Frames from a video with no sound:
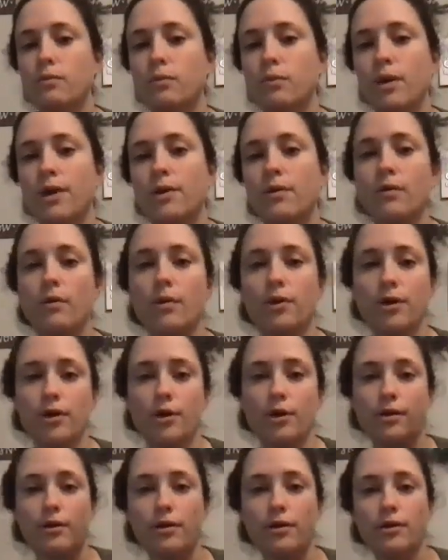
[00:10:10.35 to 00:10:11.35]
what
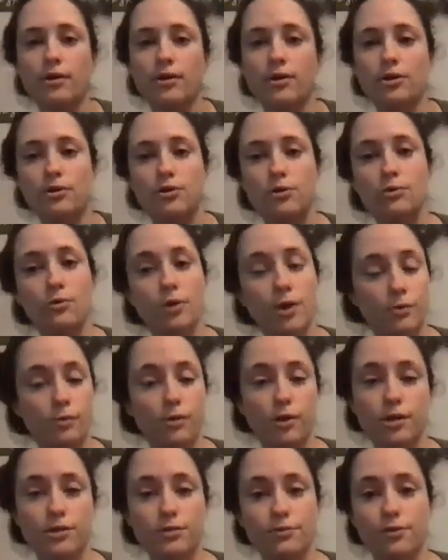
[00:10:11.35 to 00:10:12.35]
order it
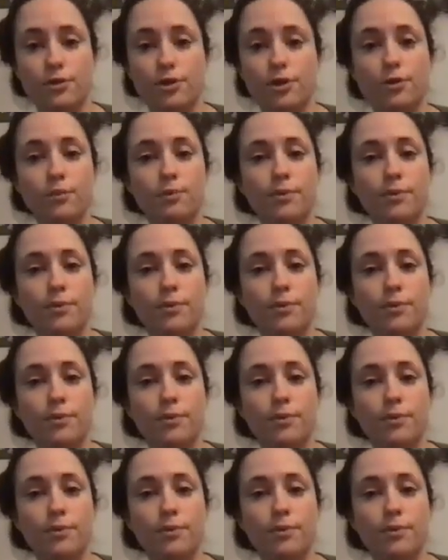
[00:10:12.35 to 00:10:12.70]
works for you.